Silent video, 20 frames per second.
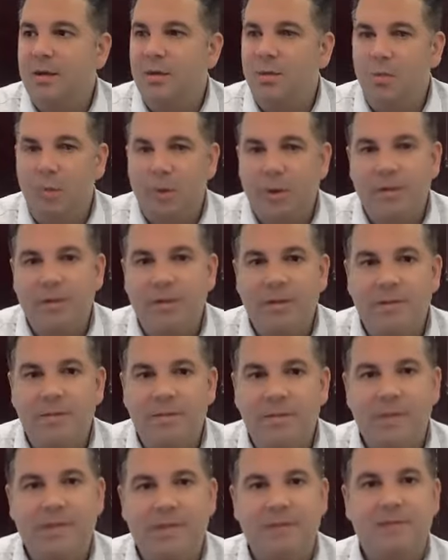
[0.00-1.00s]
we're in the
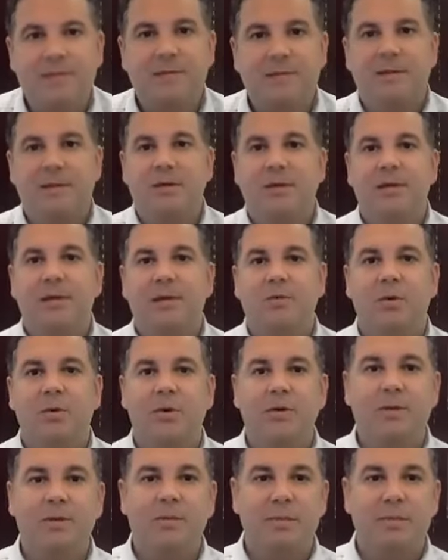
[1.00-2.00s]
business
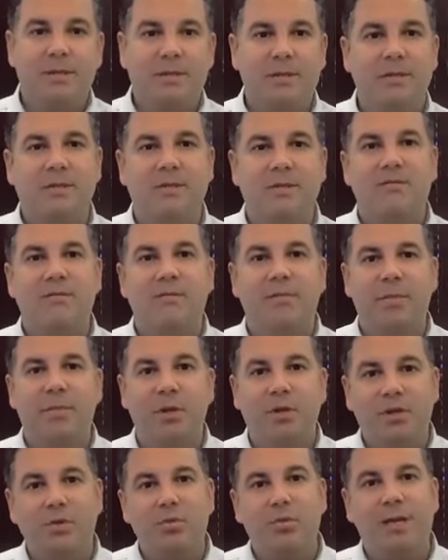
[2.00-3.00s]
we're in the business of
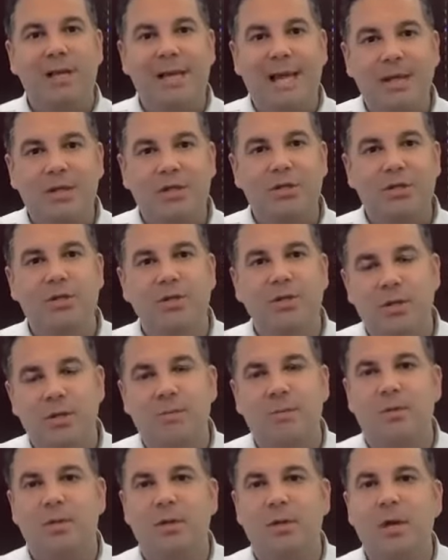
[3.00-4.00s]
building
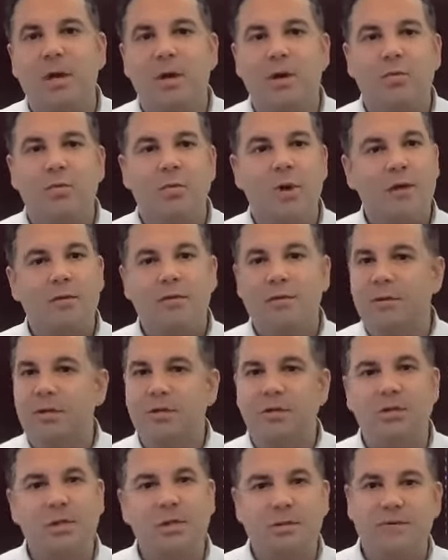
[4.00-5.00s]
relationships rather
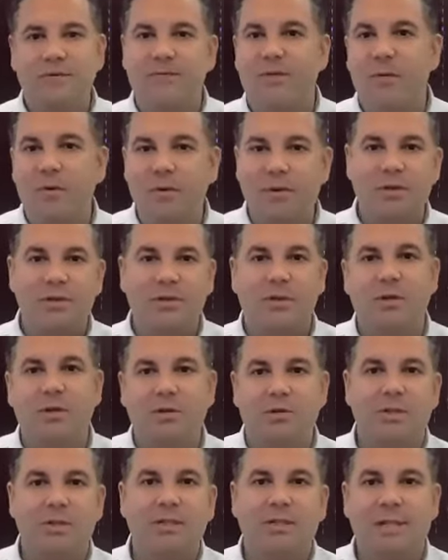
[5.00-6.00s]
than just focus on
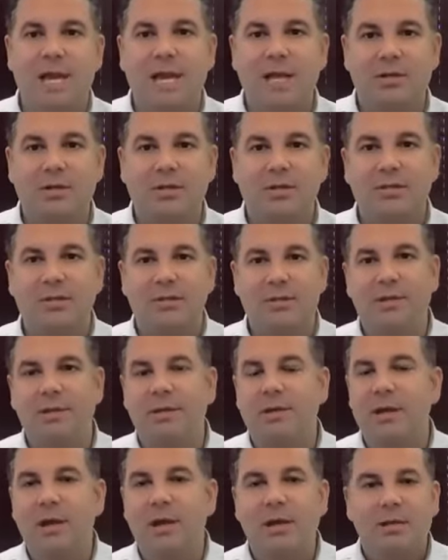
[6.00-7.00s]
transactions
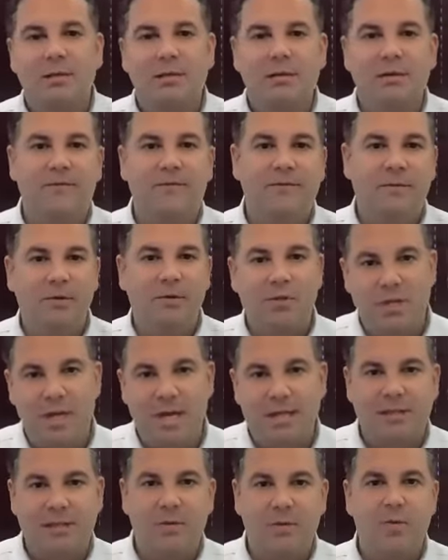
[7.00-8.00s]
and the, the
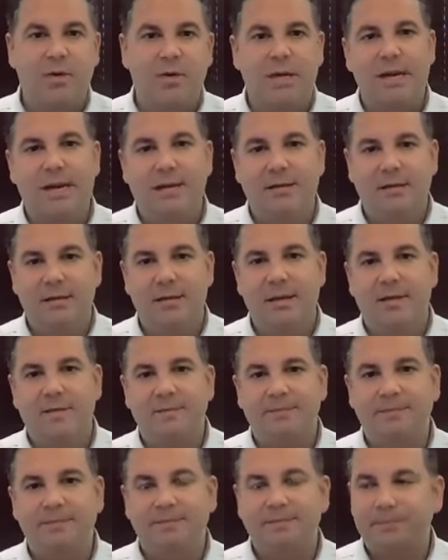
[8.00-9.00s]
check that we'll get at the end
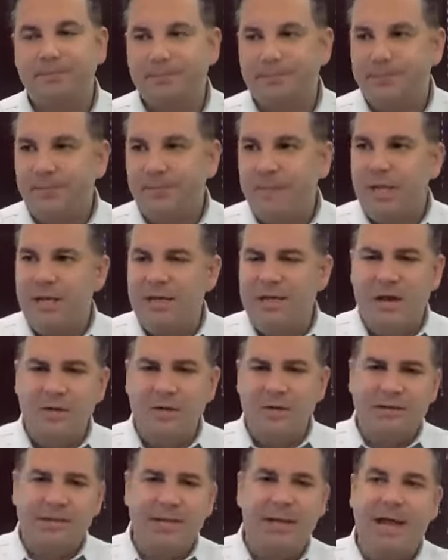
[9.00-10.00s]
now
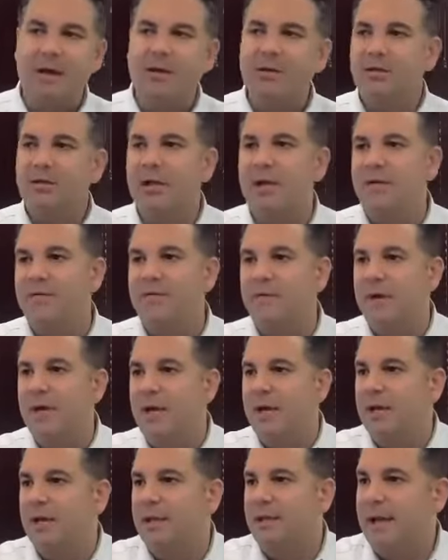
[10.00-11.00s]
there's a lot of stuff
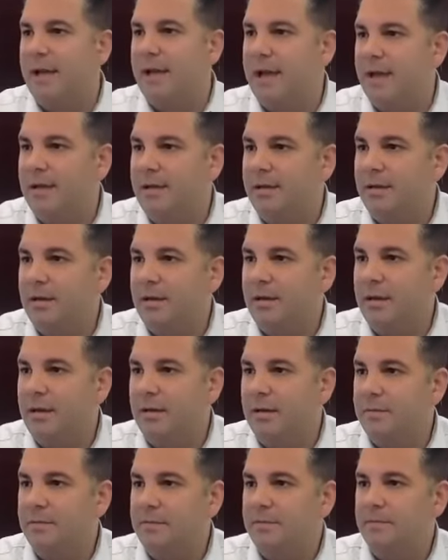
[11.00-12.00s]
that
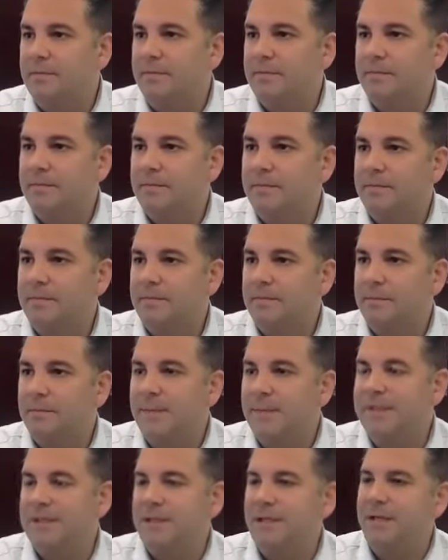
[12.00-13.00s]
um,
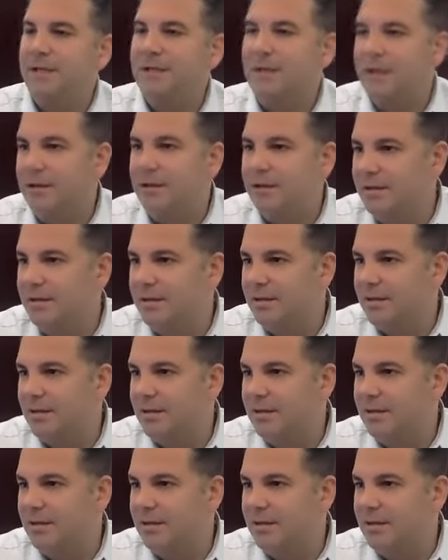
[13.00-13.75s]
let me see i think